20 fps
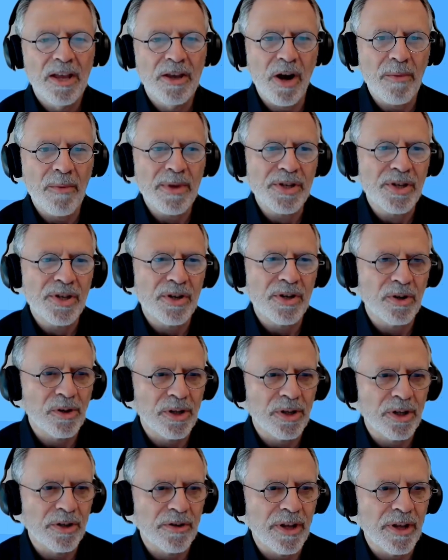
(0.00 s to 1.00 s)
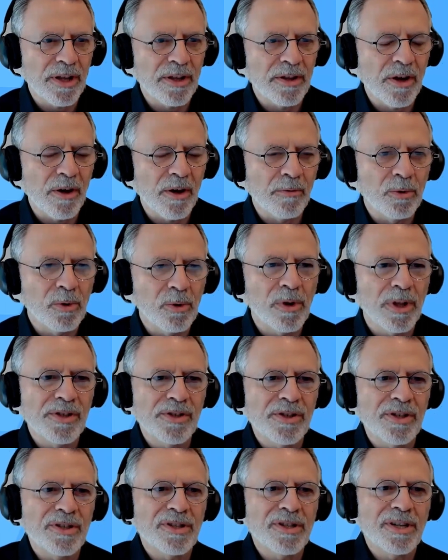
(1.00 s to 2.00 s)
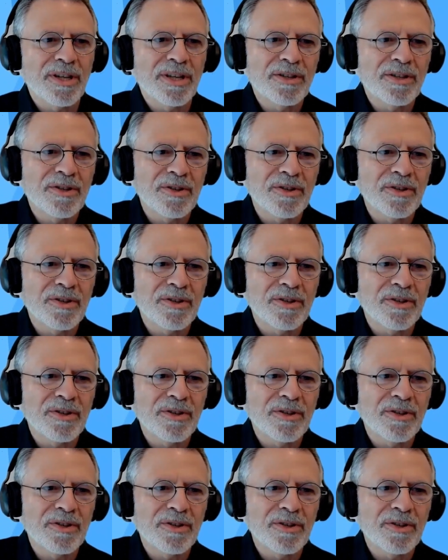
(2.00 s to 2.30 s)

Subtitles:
mentioned earlier that rule engines need